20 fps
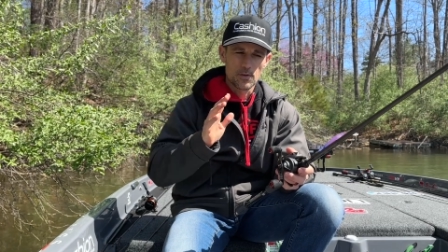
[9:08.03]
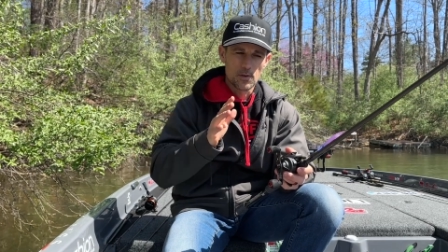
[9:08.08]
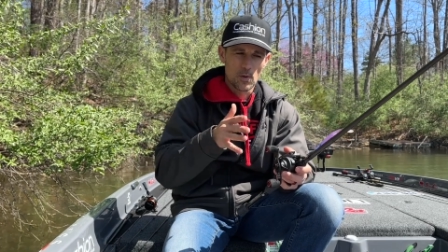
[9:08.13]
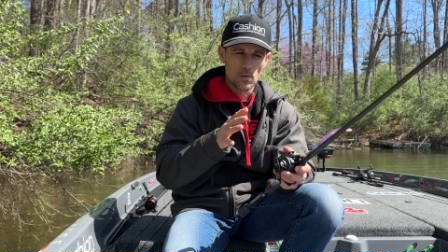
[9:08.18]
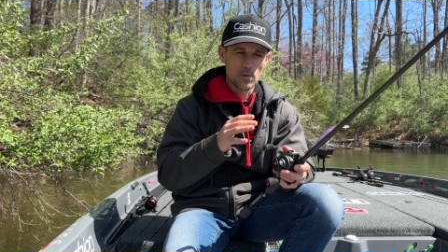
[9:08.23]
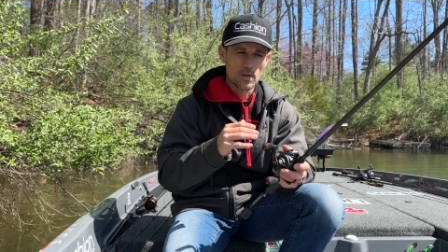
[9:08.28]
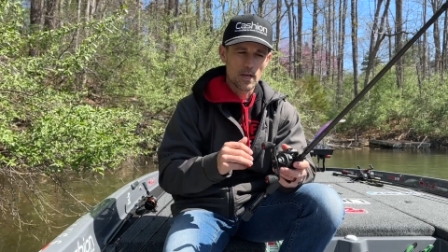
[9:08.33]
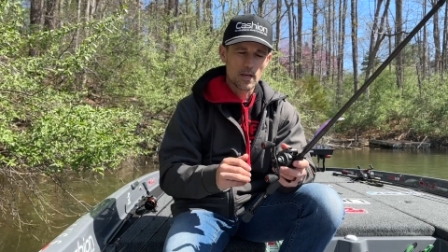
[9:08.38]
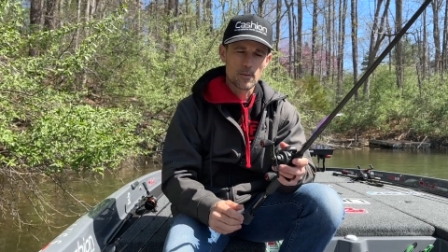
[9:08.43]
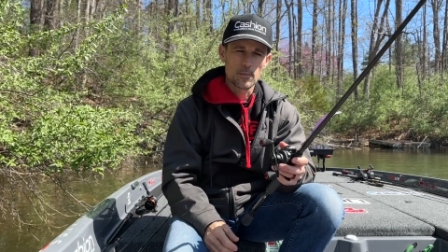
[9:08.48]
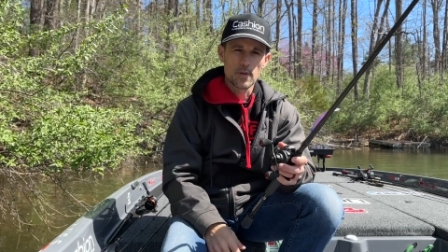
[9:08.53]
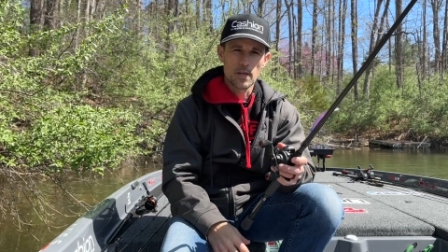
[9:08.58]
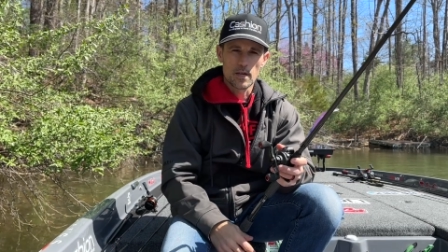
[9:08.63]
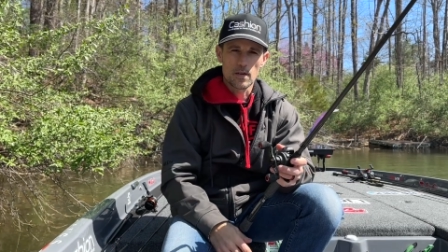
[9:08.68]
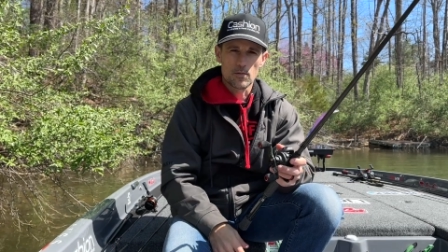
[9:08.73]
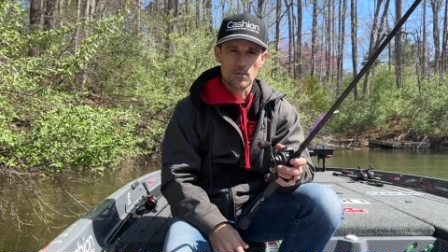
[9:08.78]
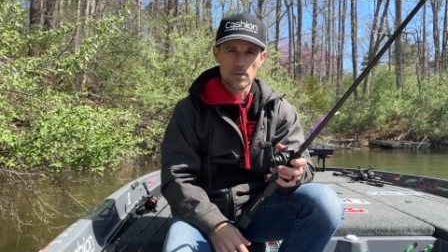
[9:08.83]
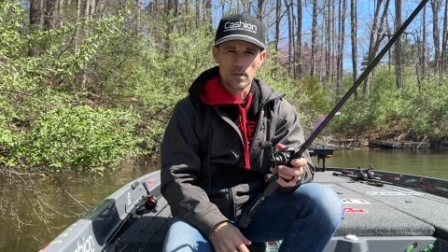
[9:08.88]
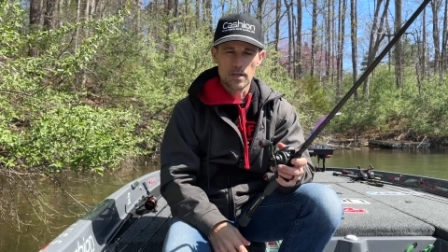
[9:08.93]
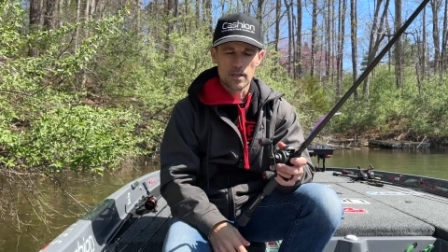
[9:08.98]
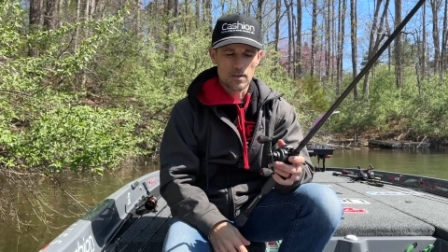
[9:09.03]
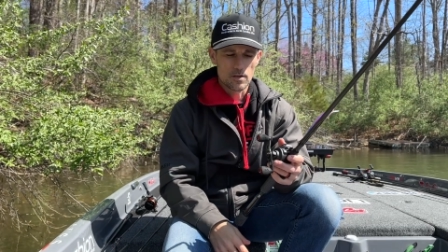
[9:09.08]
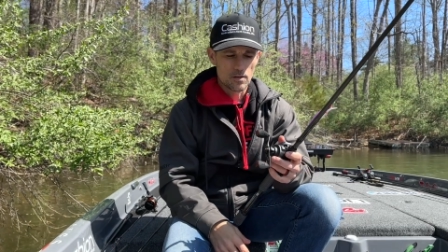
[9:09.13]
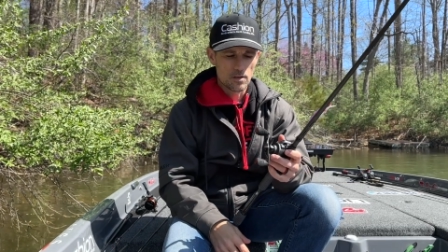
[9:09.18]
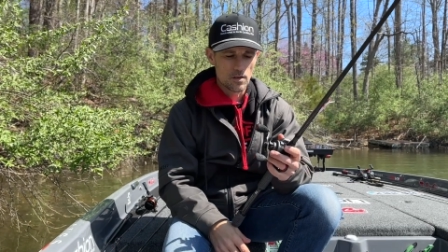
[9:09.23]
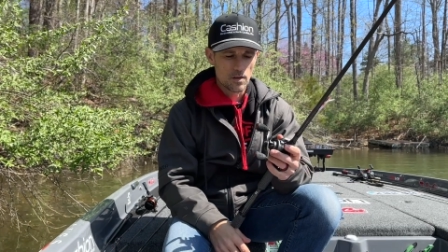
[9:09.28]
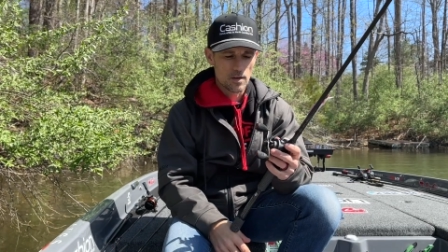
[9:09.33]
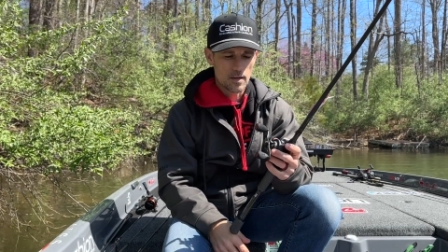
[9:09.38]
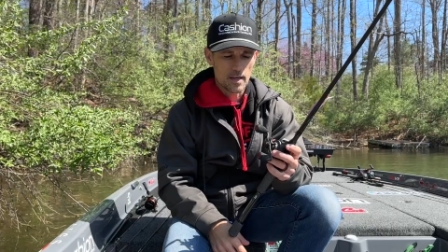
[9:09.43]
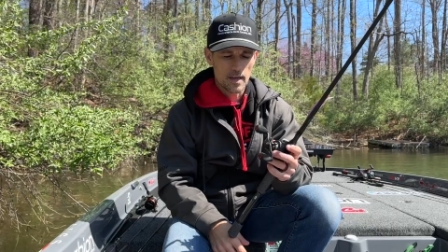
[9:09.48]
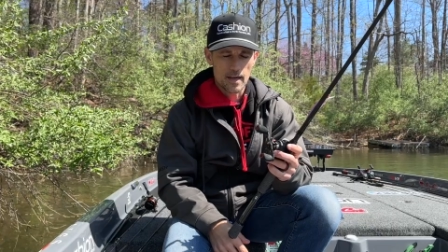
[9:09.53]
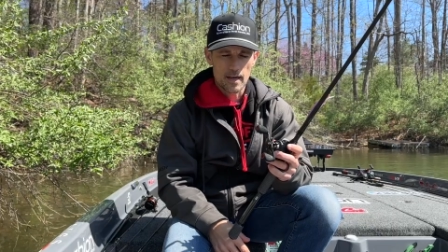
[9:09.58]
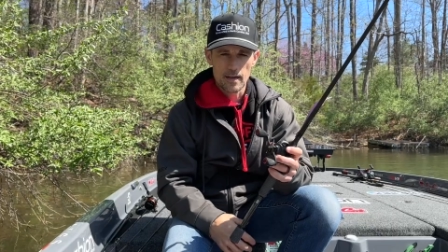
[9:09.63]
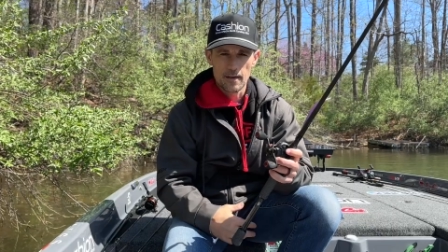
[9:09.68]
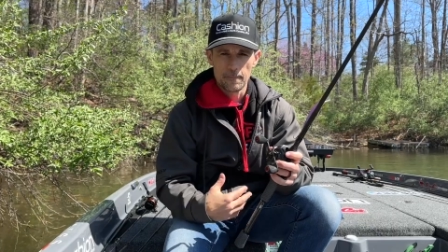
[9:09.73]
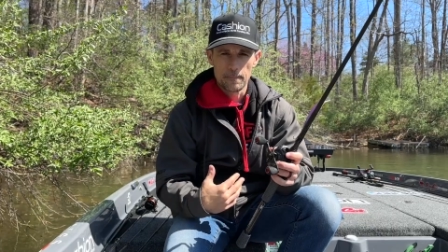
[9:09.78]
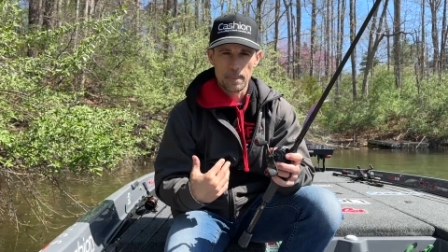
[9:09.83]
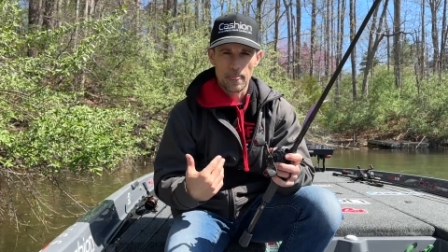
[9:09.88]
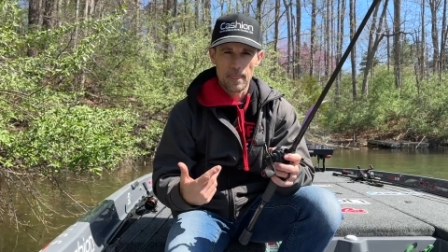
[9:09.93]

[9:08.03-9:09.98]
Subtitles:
Don't let them get a really good look at it,